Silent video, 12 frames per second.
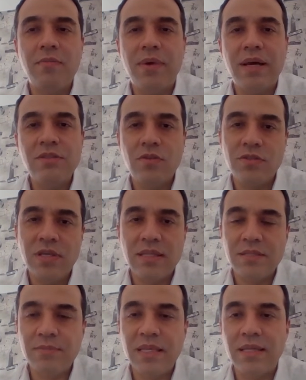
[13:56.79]
and there are
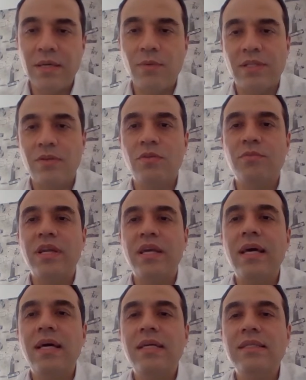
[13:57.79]
resolutions and
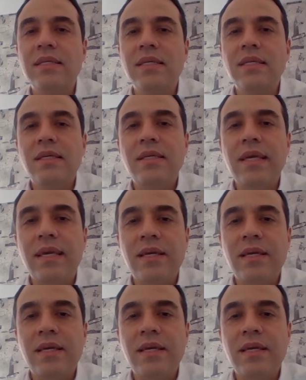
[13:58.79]
other concepts